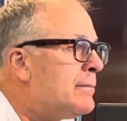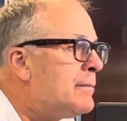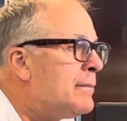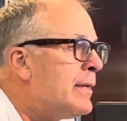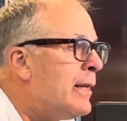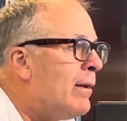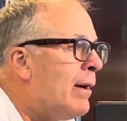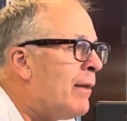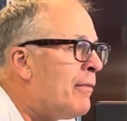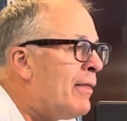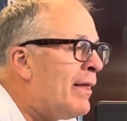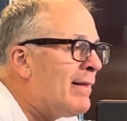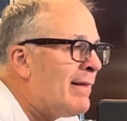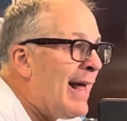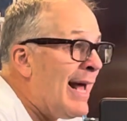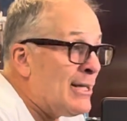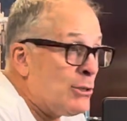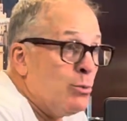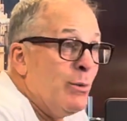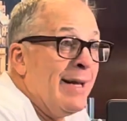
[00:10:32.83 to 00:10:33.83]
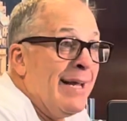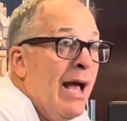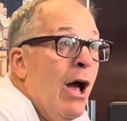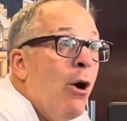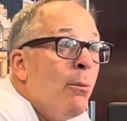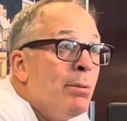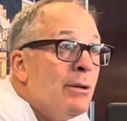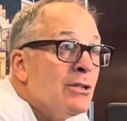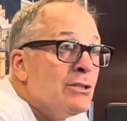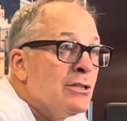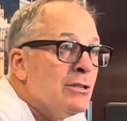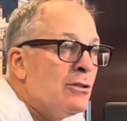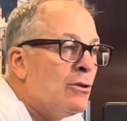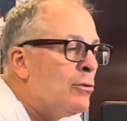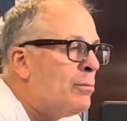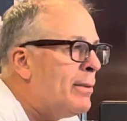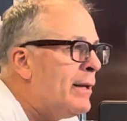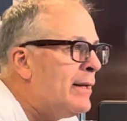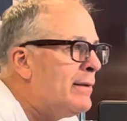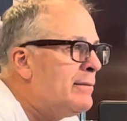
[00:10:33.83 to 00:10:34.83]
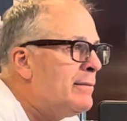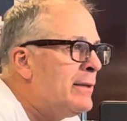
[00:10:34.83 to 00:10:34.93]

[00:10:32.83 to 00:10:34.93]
You know, I think last week helped us a little bit.